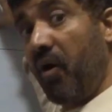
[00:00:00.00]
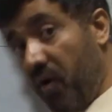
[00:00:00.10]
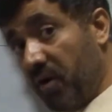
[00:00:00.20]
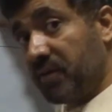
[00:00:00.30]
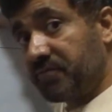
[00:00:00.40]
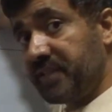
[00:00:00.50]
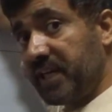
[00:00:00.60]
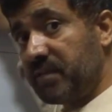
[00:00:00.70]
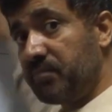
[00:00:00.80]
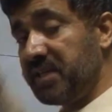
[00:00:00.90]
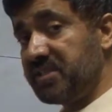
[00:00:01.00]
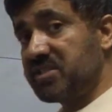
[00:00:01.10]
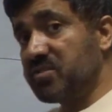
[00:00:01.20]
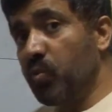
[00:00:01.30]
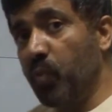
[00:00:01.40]
all of that by
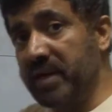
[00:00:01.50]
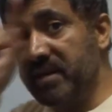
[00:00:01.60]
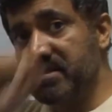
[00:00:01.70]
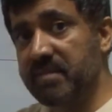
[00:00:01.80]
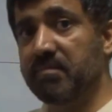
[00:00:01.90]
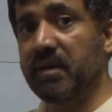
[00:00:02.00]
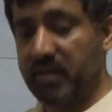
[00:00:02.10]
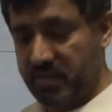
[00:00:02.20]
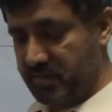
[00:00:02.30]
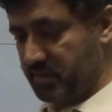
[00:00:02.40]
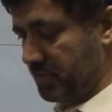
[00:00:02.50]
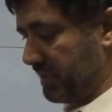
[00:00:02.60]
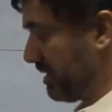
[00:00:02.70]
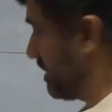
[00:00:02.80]
just one symbol, yeah.